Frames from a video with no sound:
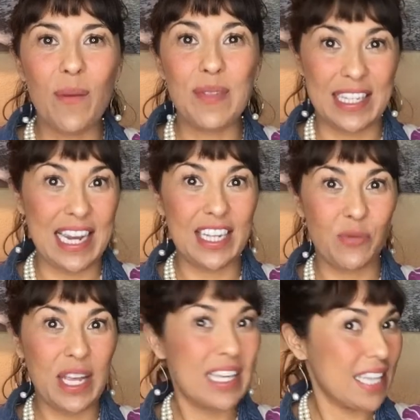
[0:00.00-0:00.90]
this next
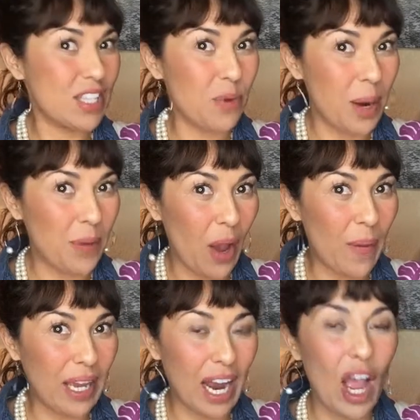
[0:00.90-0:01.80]
week, because that's where I'm
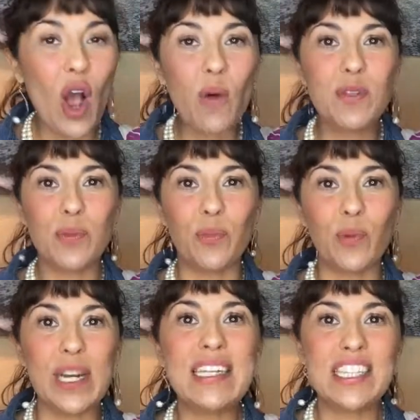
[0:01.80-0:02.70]
going. And I hope to
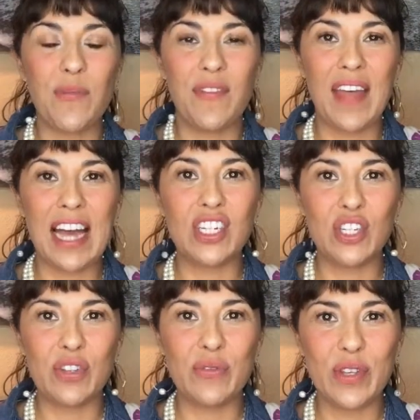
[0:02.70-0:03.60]
bring some of that
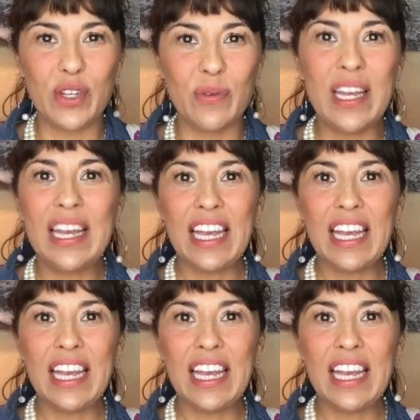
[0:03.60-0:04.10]
to you.